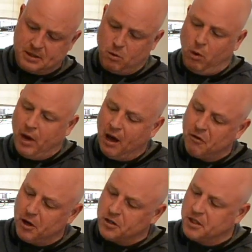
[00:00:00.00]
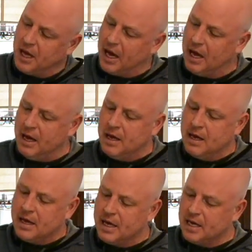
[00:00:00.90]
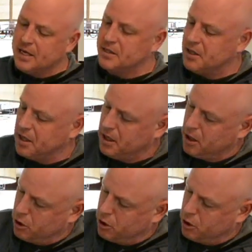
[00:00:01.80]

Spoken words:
what we have here today is the